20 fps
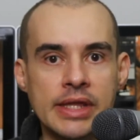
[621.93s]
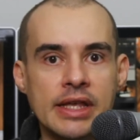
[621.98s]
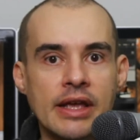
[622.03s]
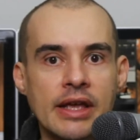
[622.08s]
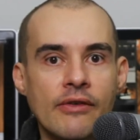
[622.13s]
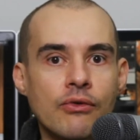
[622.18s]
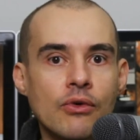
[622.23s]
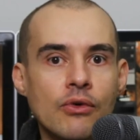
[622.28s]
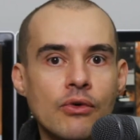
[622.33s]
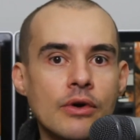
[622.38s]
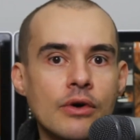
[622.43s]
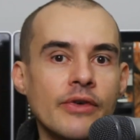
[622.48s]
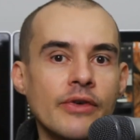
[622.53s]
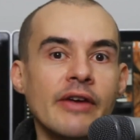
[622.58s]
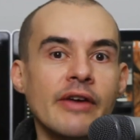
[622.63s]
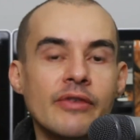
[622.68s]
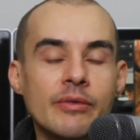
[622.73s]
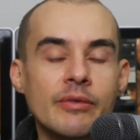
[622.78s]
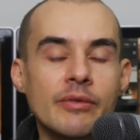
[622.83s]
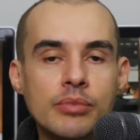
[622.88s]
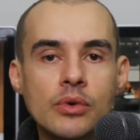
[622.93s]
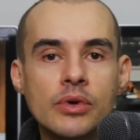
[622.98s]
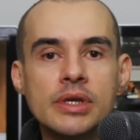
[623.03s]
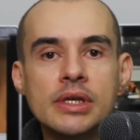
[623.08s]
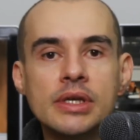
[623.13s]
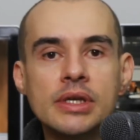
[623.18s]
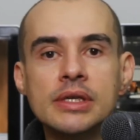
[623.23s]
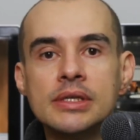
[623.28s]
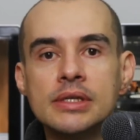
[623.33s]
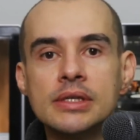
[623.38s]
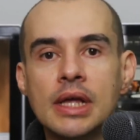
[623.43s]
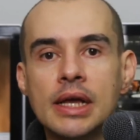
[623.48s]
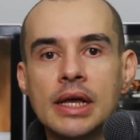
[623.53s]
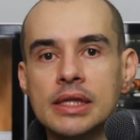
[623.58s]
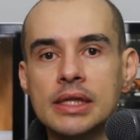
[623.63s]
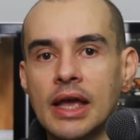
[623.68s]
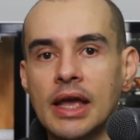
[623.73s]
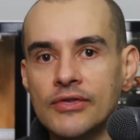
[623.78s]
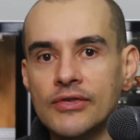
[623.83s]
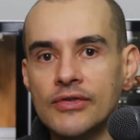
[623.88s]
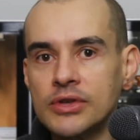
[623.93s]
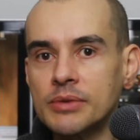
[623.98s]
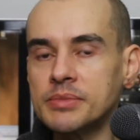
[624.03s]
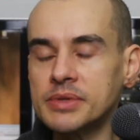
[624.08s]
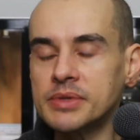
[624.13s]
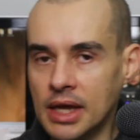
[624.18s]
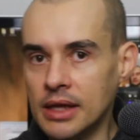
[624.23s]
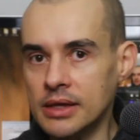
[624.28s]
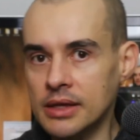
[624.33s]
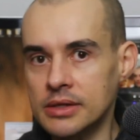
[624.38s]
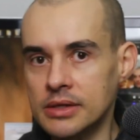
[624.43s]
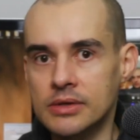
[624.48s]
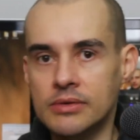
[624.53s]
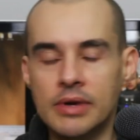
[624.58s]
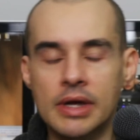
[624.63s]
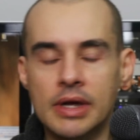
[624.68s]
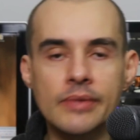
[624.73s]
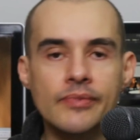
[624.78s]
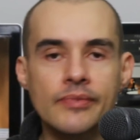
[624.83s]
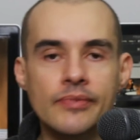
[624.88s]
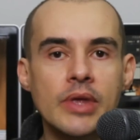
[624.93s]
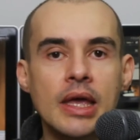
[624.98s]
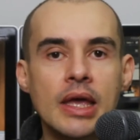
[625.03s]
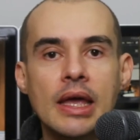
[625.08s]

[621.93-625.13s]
They have 4 or 5 employees, like they have some sales, right?